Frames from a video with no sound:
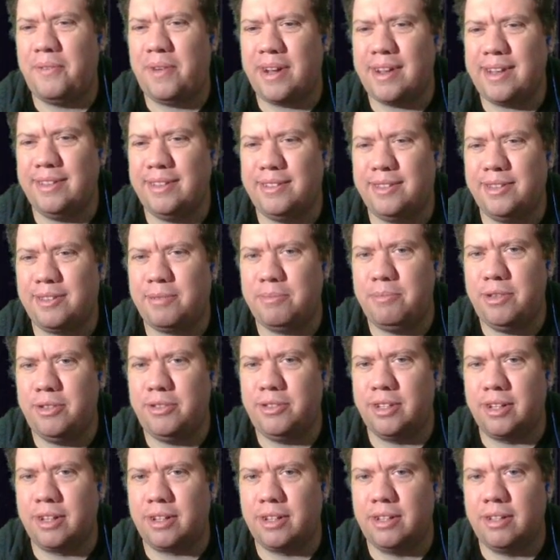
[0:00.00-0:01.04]
What the fuck is this
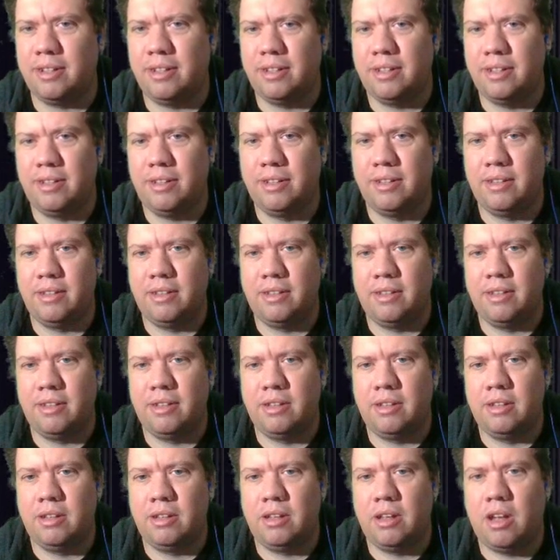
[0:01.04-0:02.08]
music?
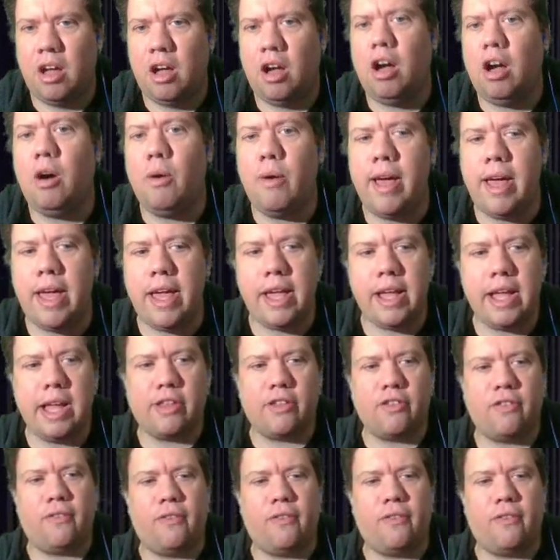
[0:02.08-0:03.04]
Oh, hey, it's